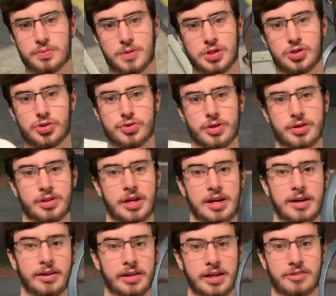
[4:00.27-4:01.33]
be sure that
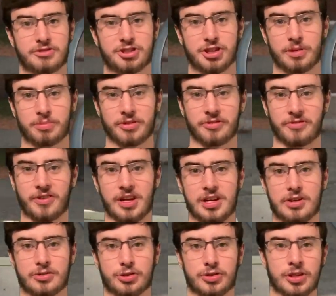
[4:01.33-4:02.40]
I'll have separate videos